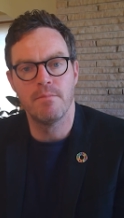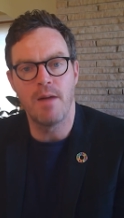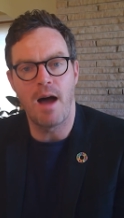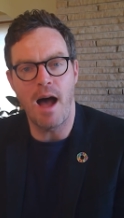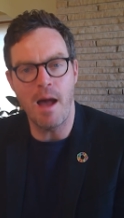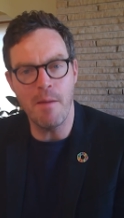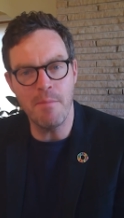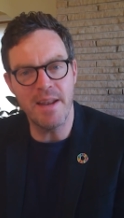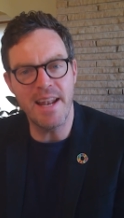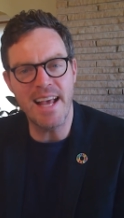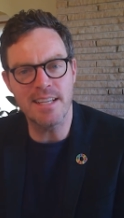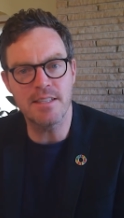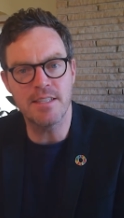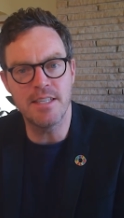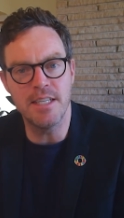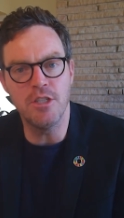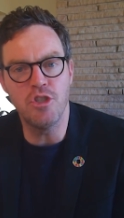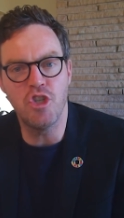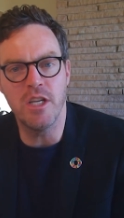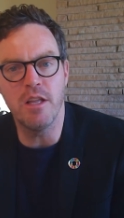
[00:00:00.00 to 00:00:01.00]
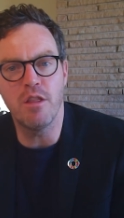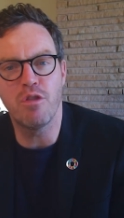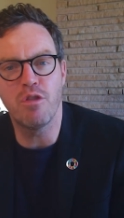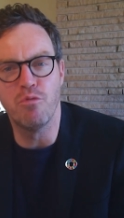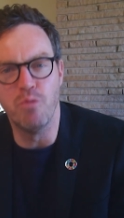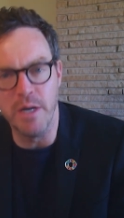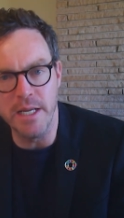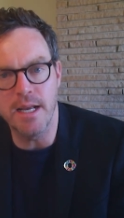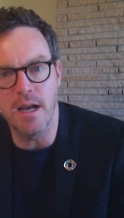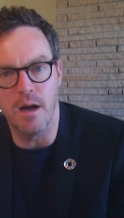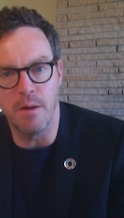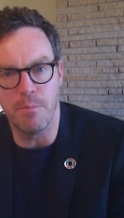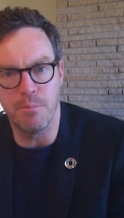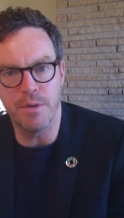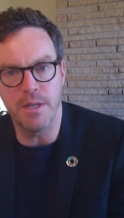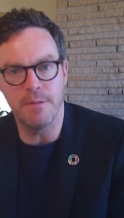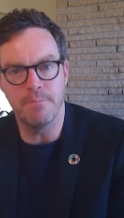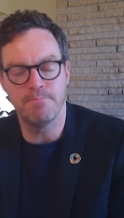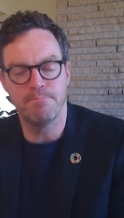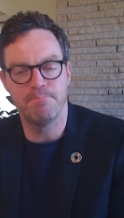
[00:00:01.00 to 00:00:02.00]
I'm an SDG 3 company.